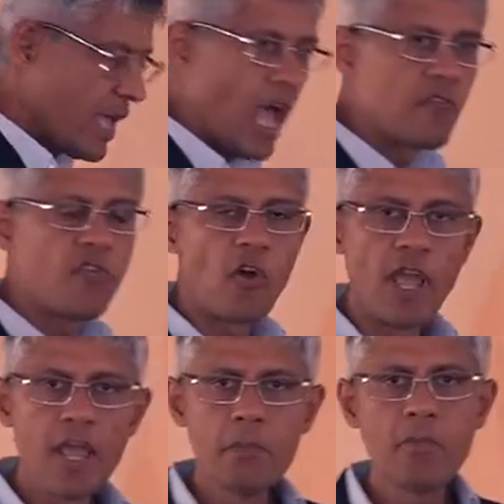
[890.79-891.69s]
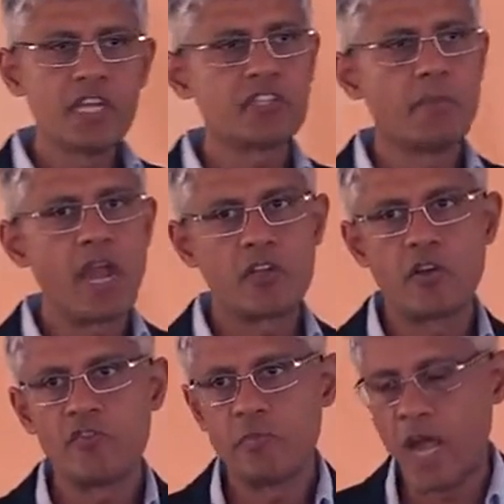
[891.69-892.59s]
And for him, it's a matter
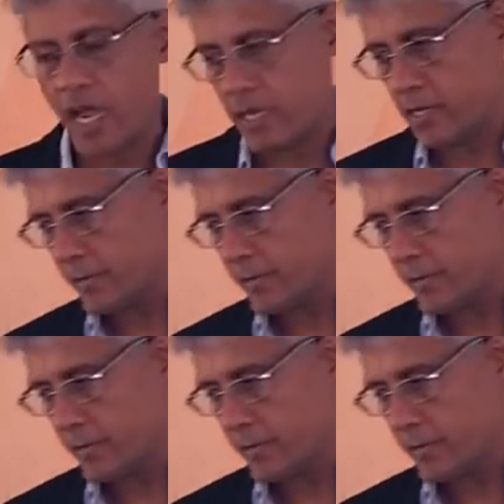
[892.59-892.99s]
of pride.